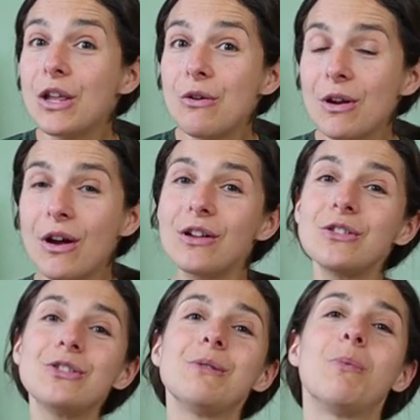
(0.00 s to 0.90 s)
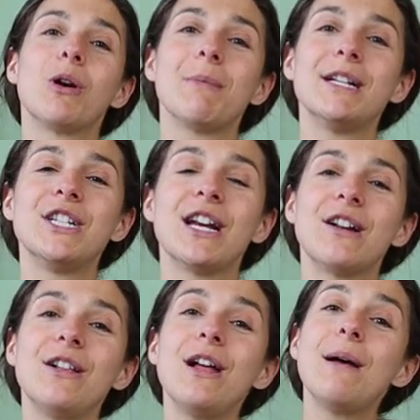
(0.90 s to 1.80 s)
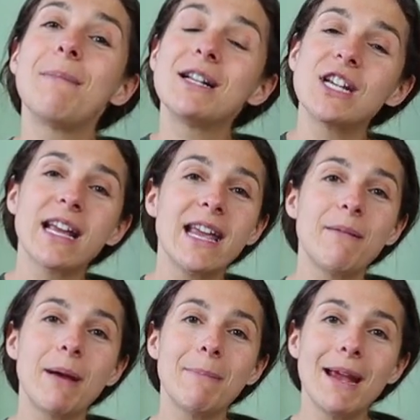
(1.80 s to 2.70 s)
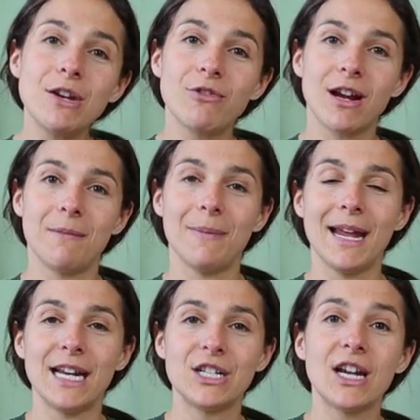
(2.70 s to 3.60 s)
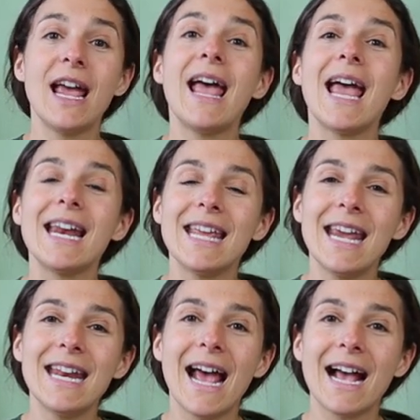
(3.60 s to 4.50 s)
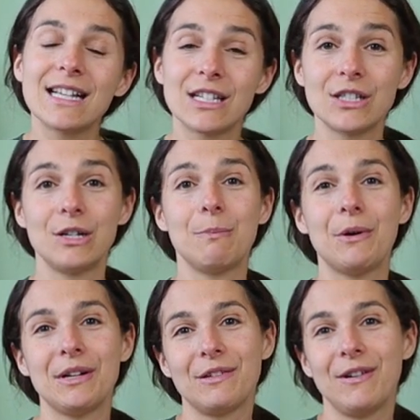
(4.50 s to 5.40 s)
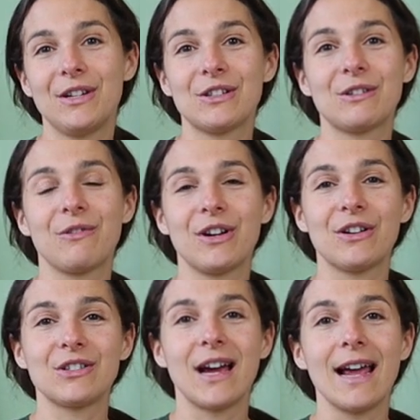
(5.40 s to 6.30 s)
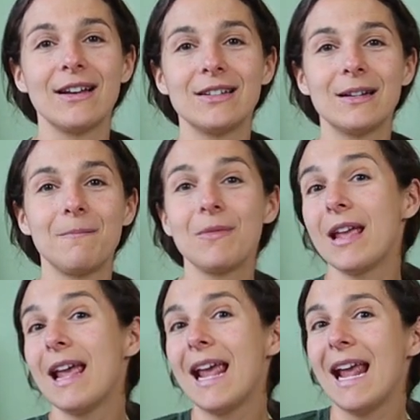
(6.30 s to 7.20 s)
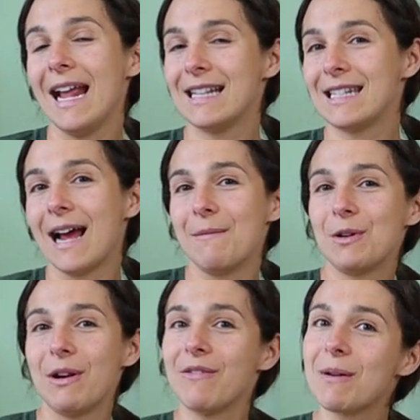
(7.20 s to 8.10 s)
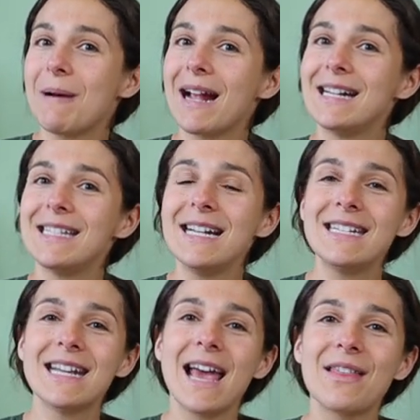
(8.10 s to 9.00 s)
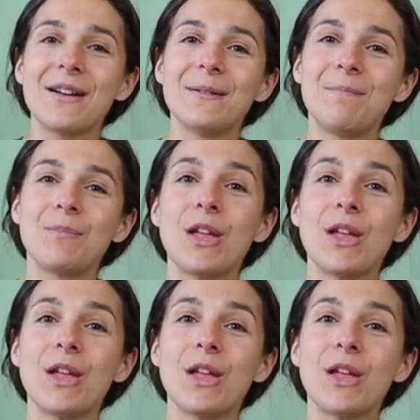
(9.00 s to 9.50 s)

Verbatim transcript: You can also support my channel by checking out my Patreon page and gain access to bonus features for your child. It's time to wave goodbye and sing together.